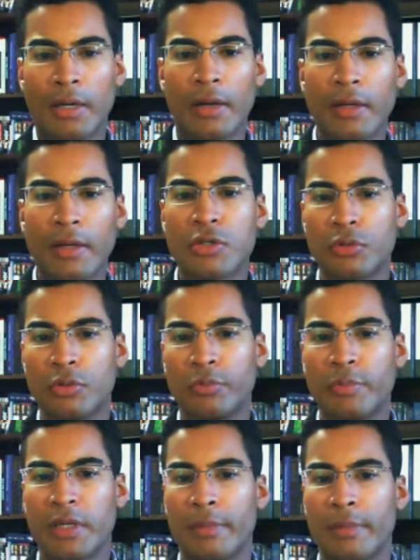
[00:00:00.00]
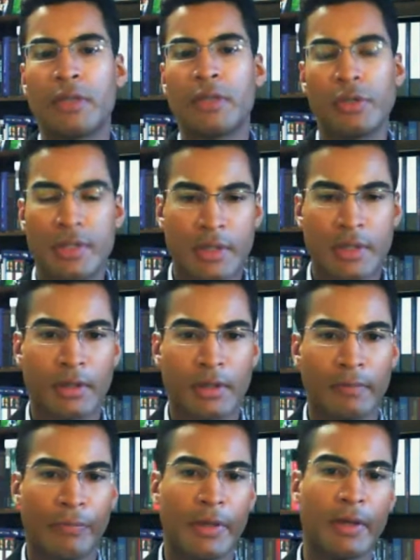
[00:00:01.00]
how did you become
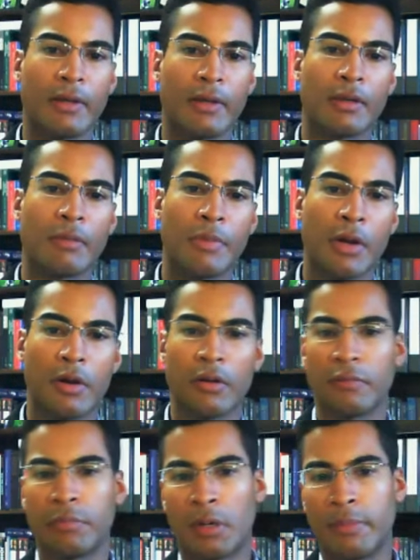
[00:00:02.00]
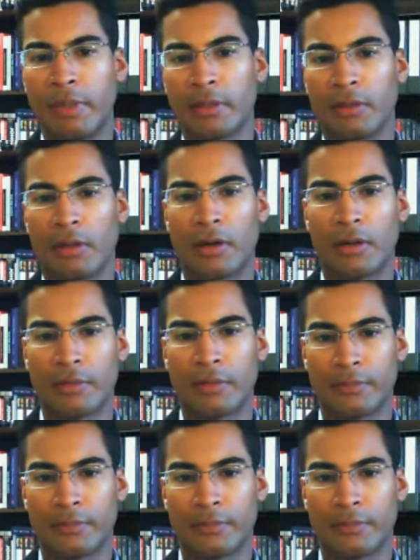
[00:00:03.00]
interested in comparative public law?